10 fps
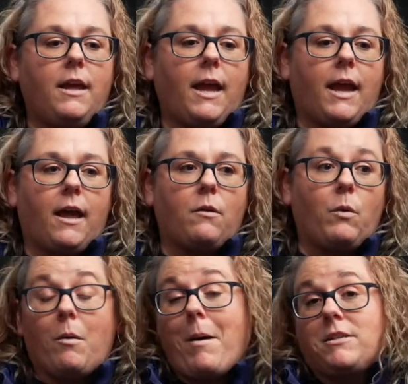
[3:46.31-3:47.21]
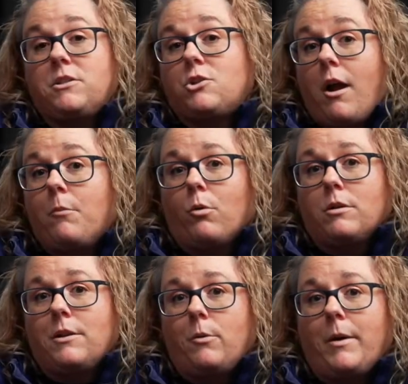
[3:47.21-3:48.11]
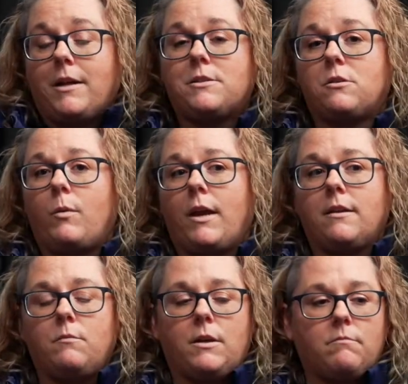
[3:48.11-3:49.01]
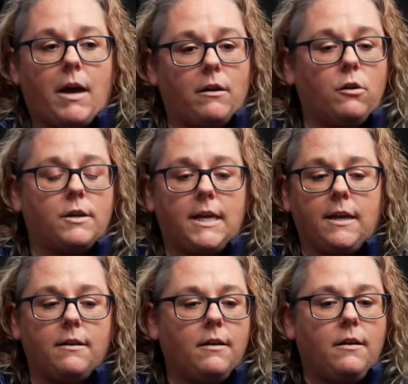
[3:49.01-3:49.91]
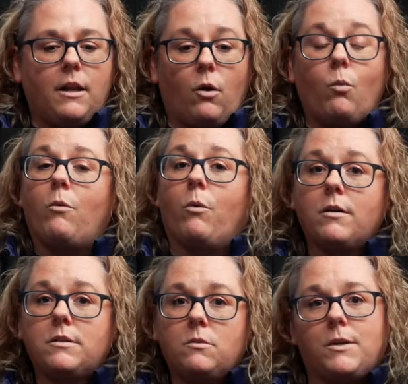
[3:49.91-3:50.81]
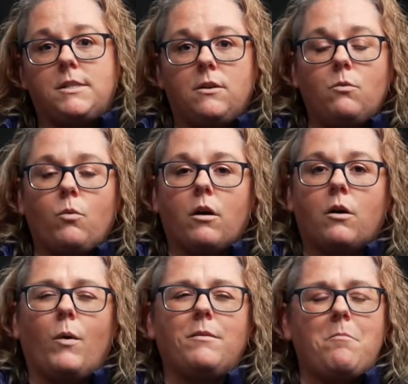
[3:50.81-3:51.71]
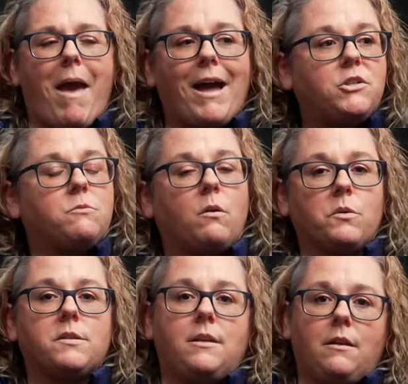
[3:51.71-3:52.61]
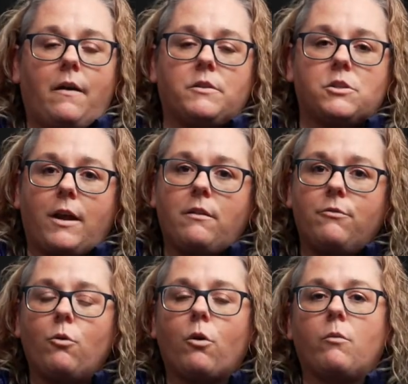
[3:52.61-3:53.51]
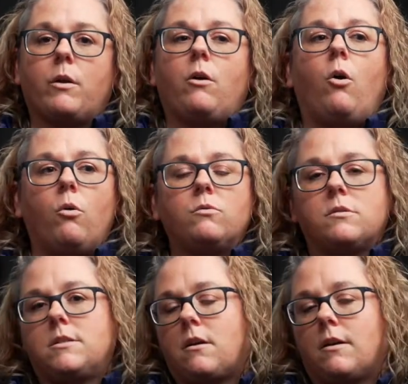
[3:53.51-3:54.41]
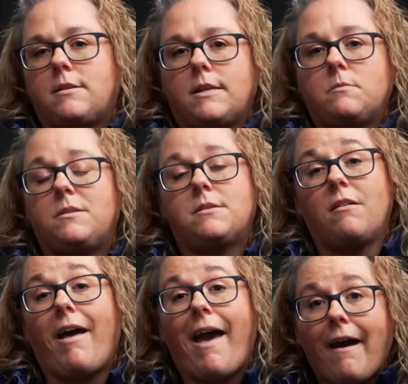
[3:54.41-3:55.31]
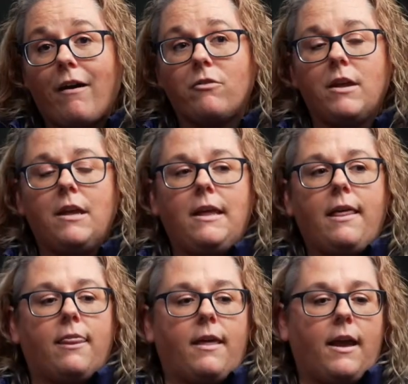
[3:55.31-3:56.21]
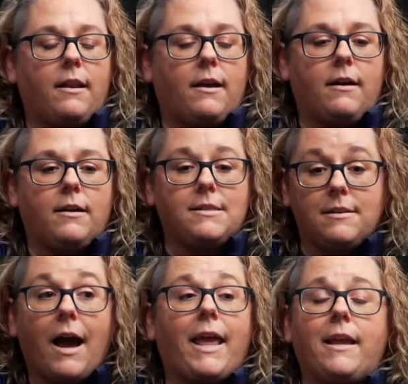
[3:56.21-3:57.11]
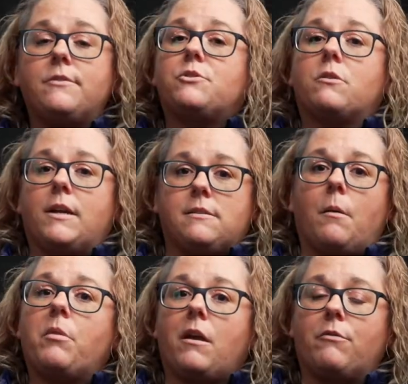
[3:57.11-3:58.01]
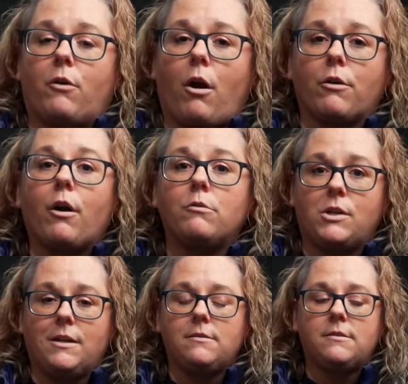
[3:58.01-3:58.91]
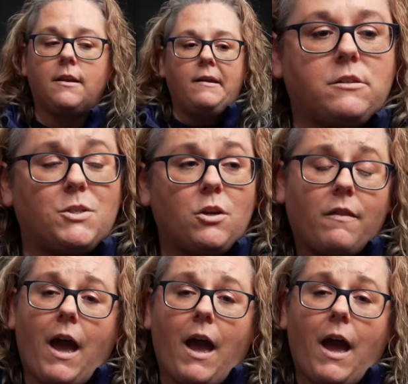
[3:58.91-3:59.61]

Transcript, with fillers: and we went back to the drawing board a little bit. So we, we kind of looked at you know what worked, what didn't work, what matches what we're seeing on the strength floor, what holes does our assessment still have that uh, is not answering something for our coaches. So we took the